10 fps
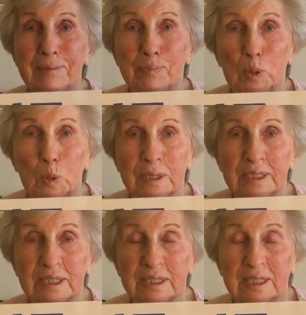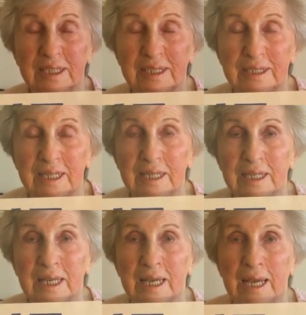Bornstein,
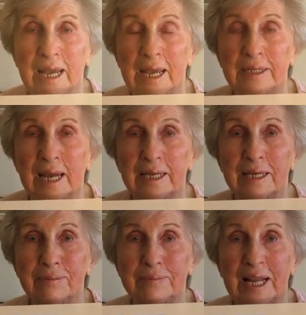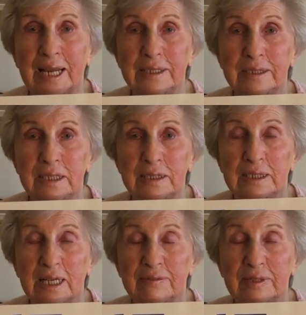and I am
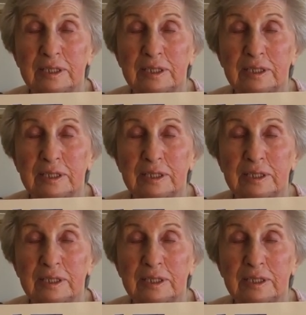97